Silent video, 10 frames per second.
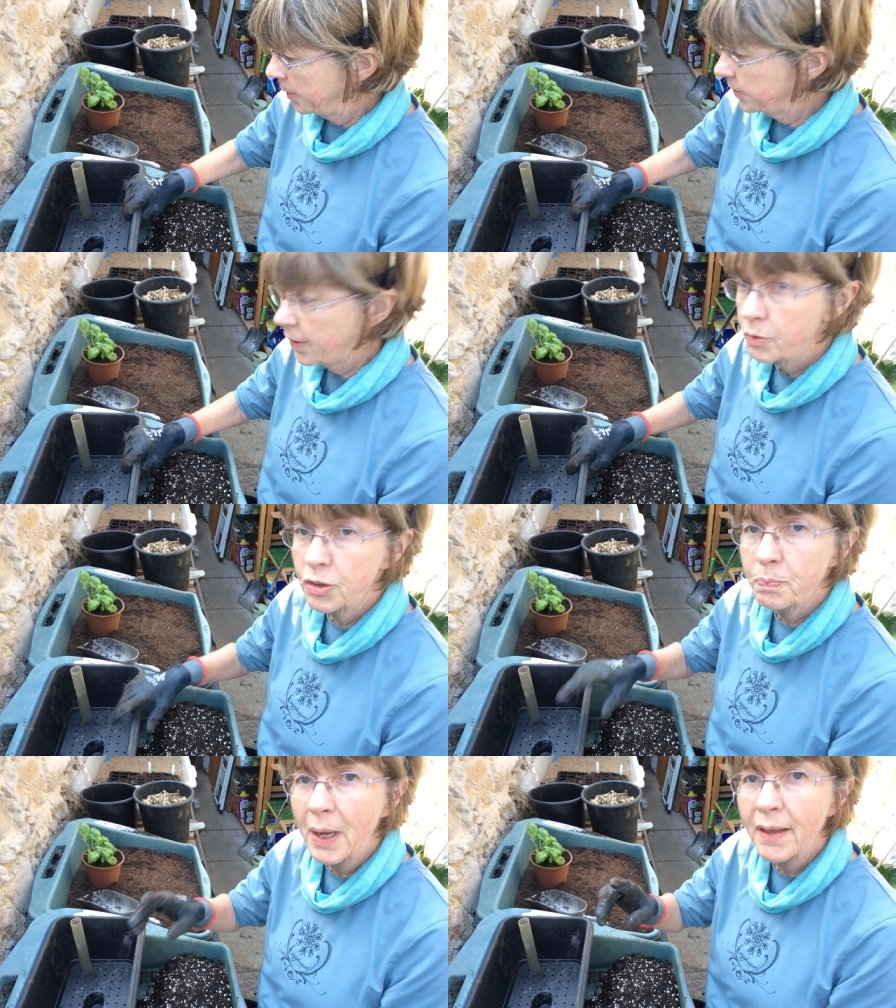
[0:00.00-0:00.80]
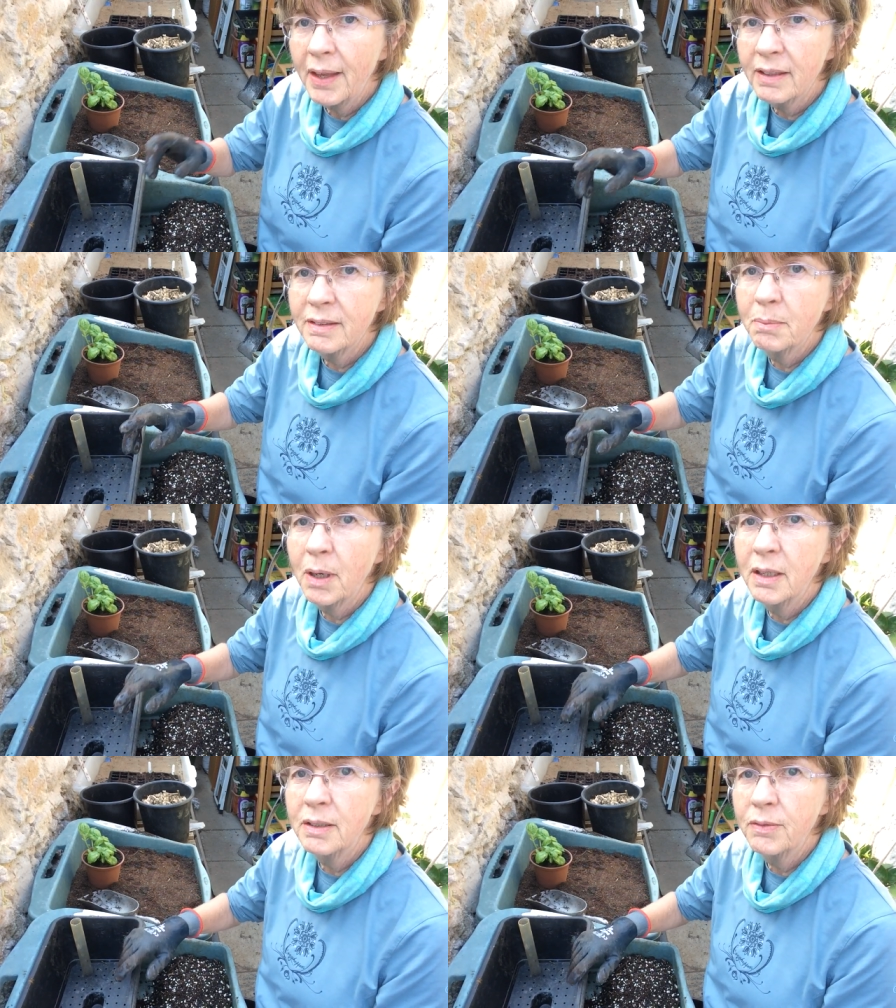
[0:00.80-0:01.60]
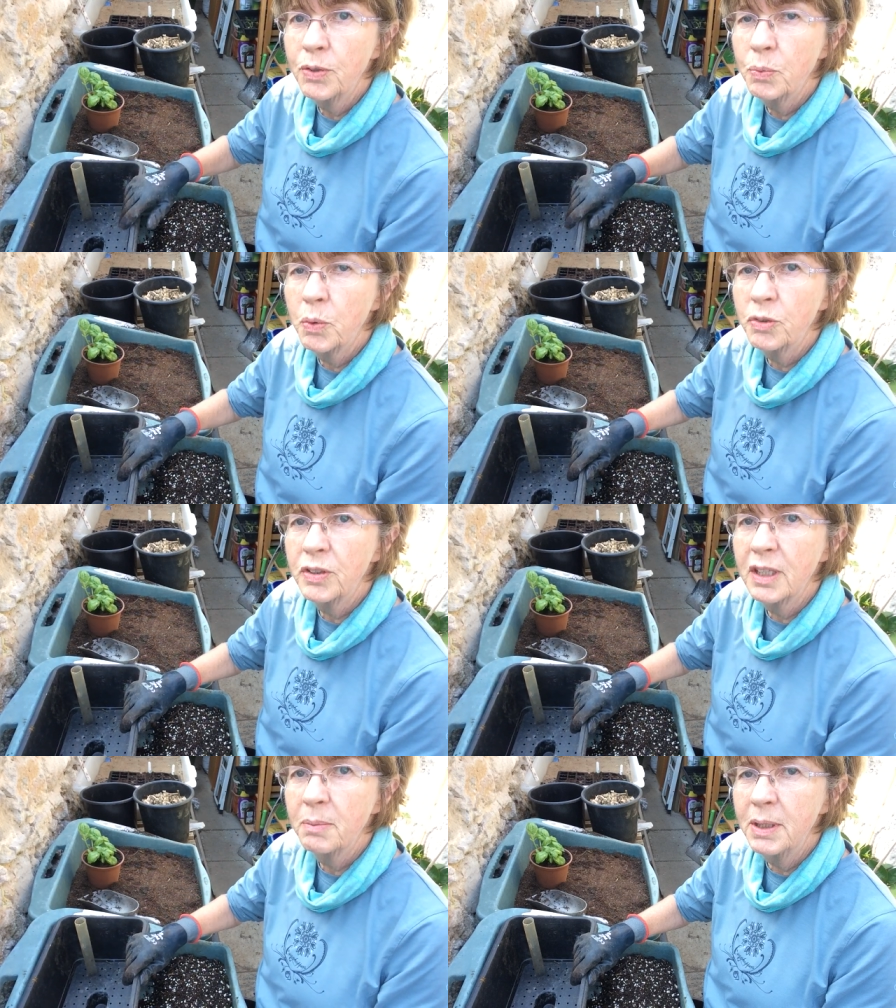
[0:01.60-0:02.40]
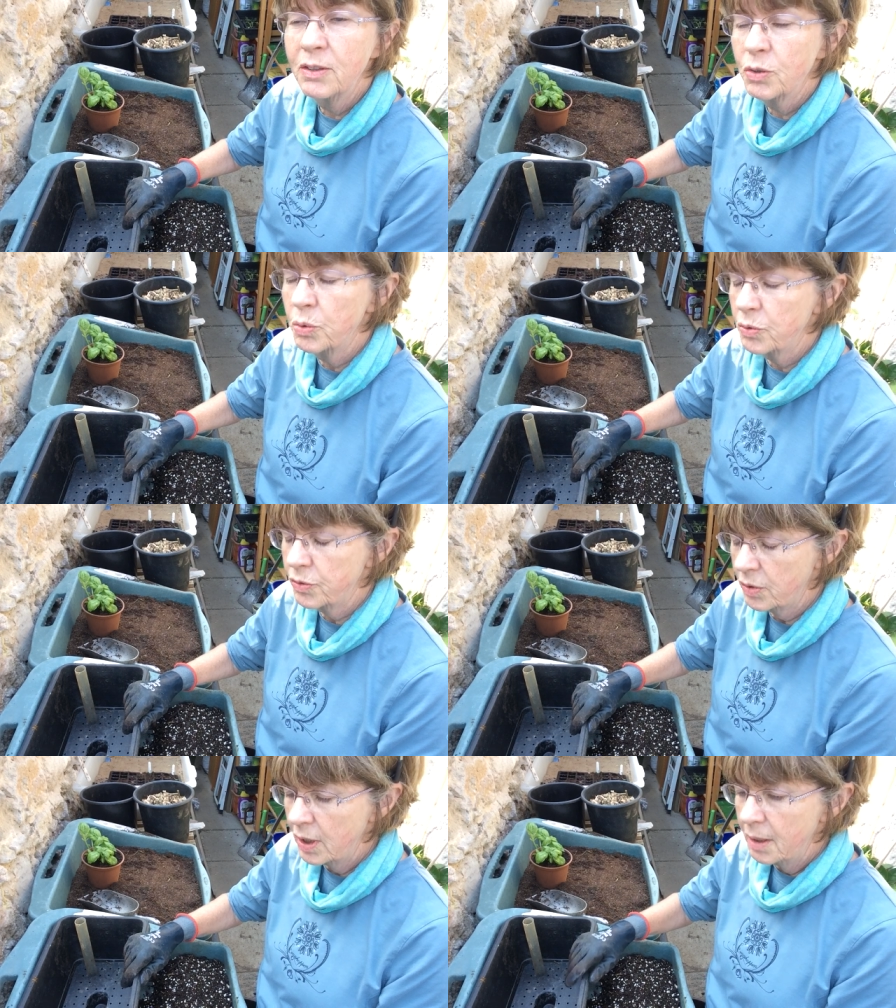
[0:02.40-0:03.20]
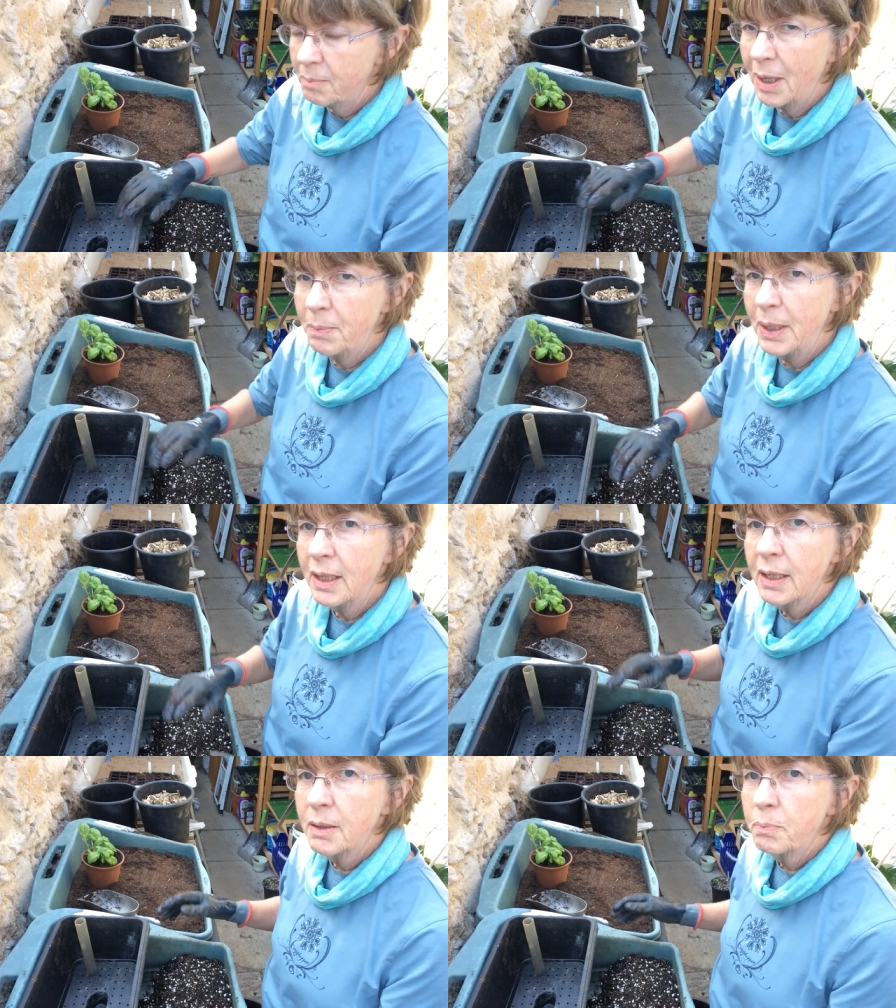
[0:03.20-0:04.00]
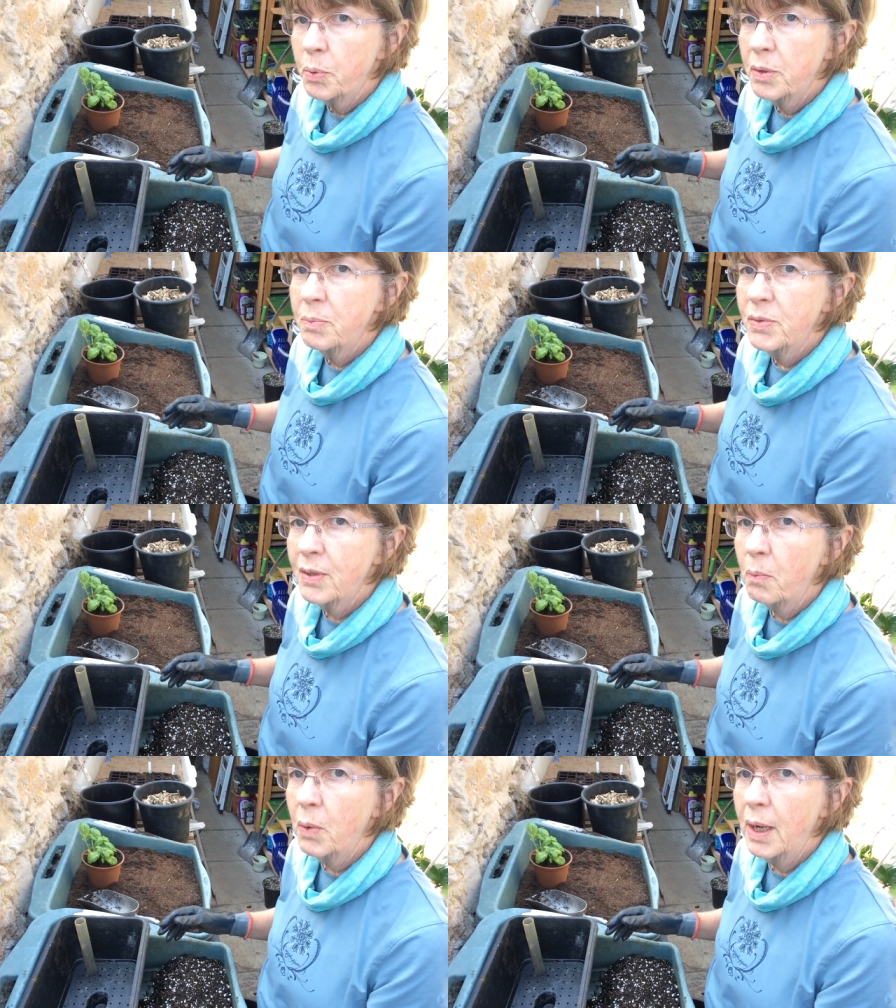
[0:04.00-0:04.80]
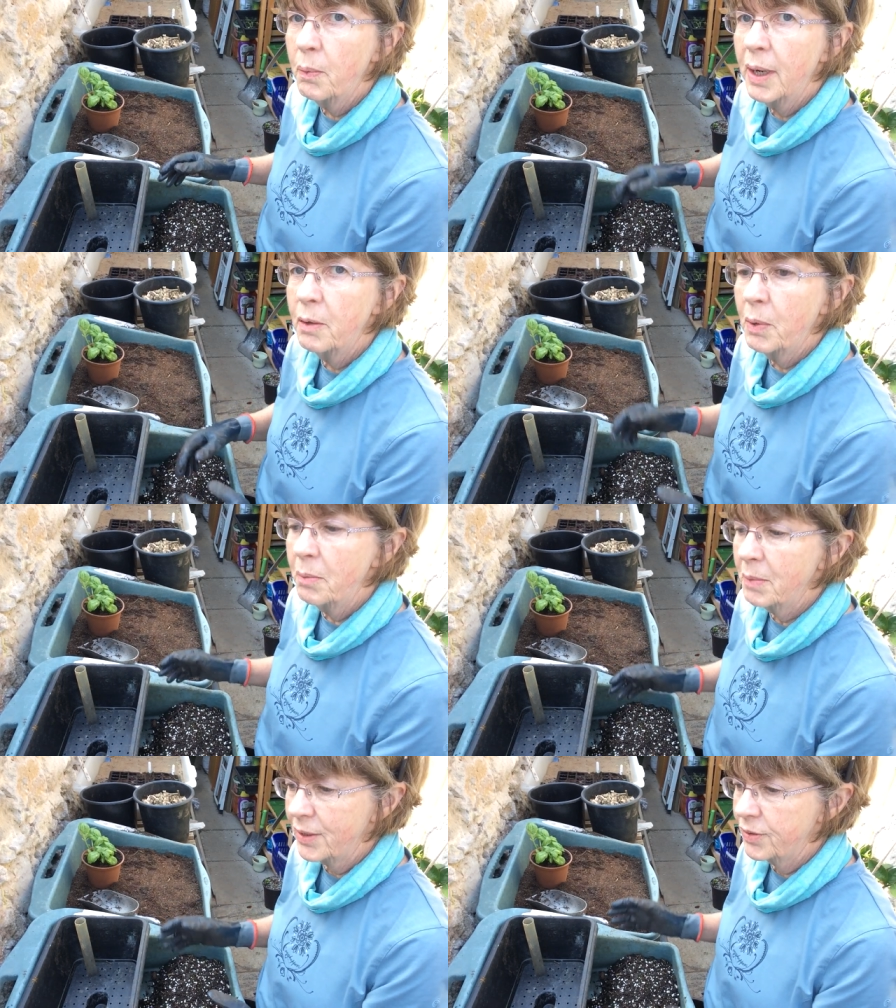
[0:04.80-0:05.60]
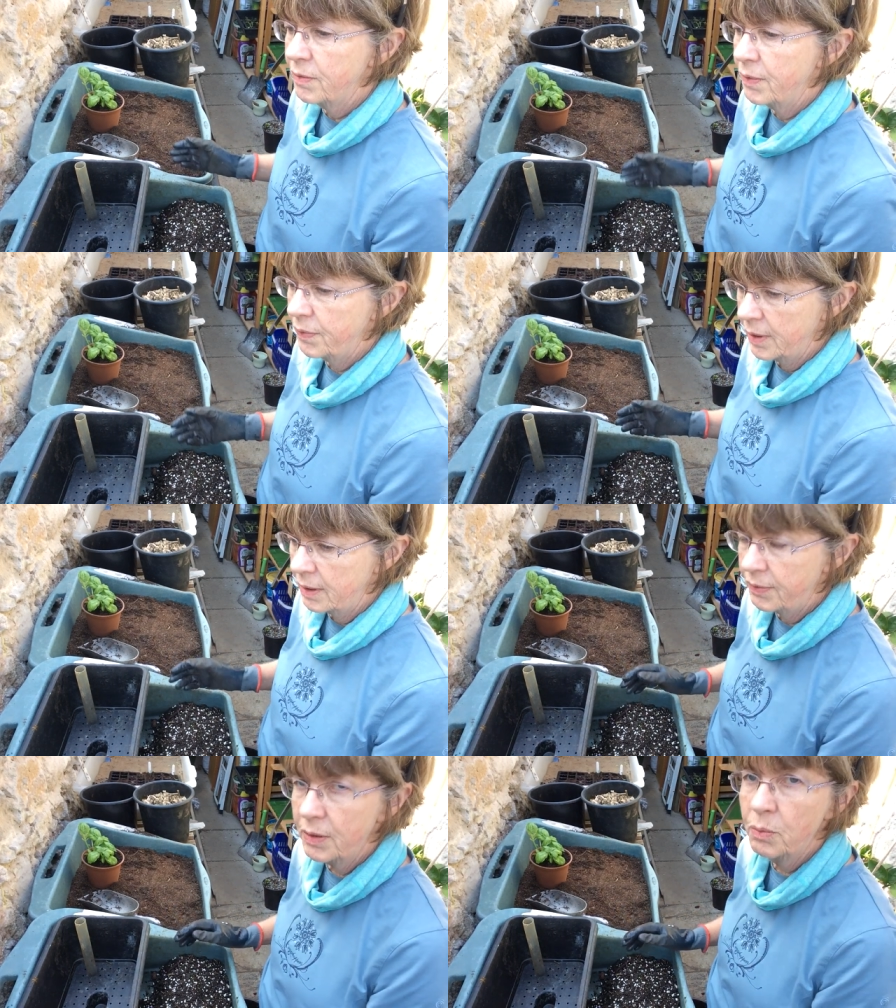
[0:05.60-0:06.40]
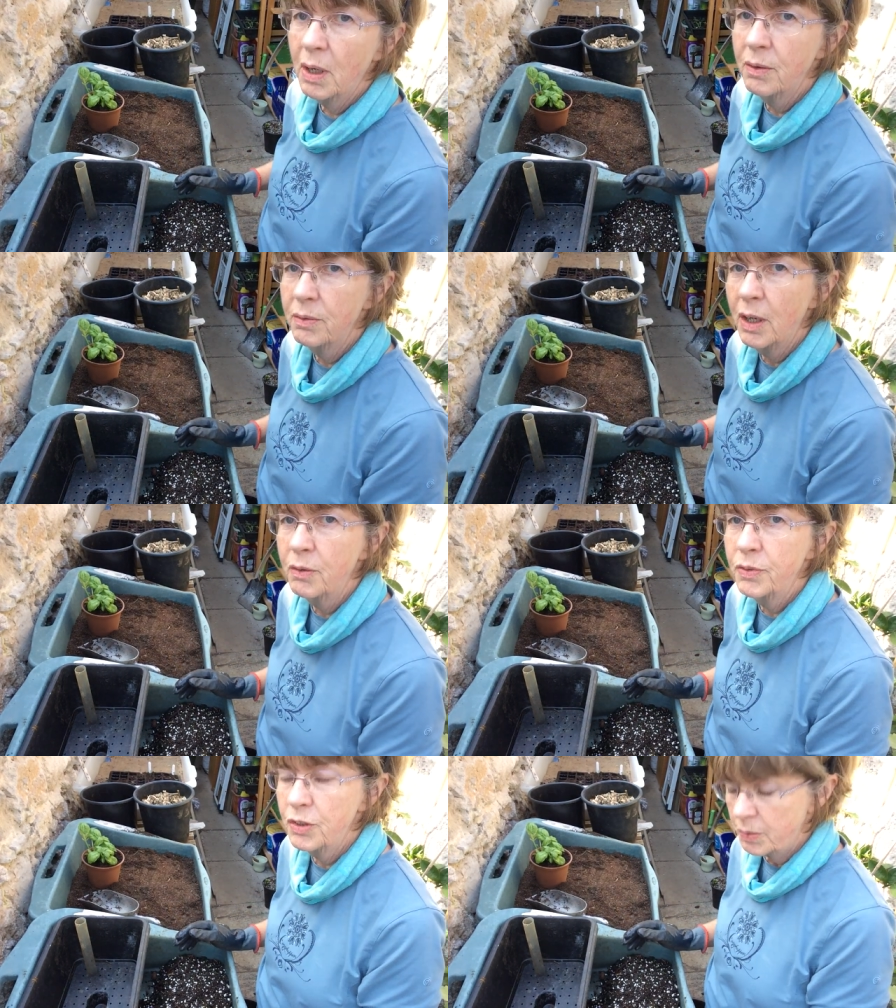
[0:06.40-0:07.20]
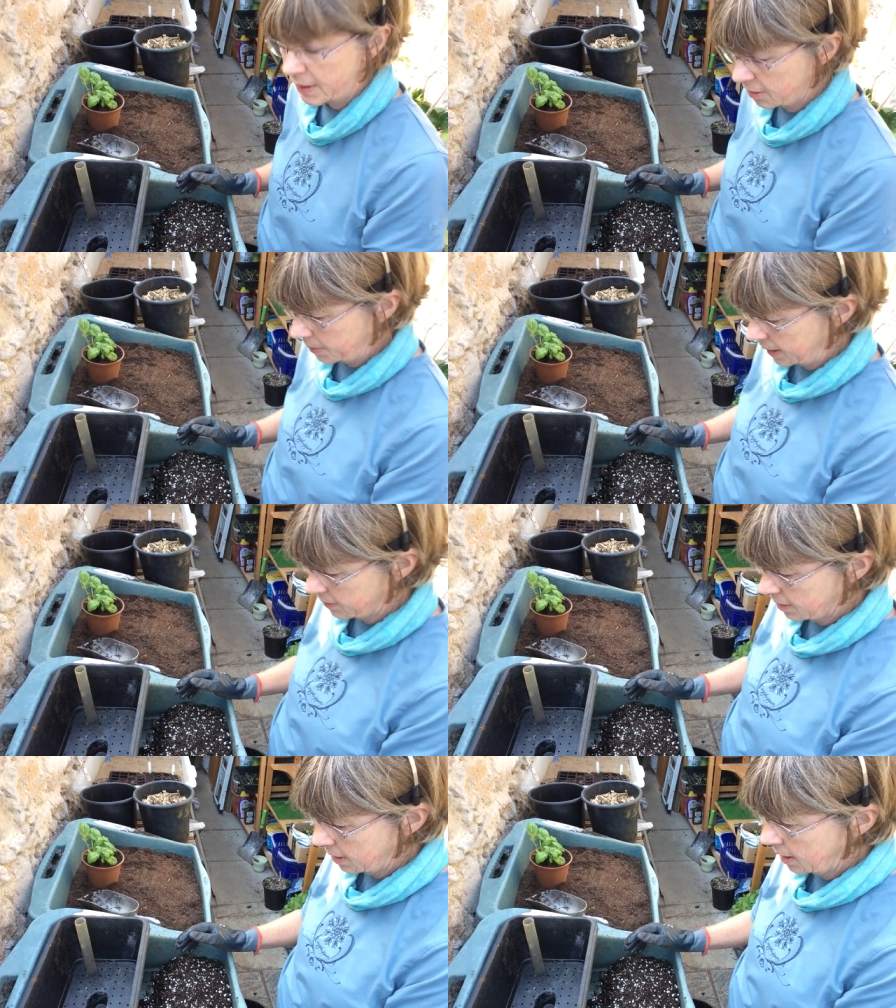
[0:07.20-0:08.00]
So just bear that in mind if you're watering them indoors. Maybe put them somewhere where it won't matter if you overdo it a bit.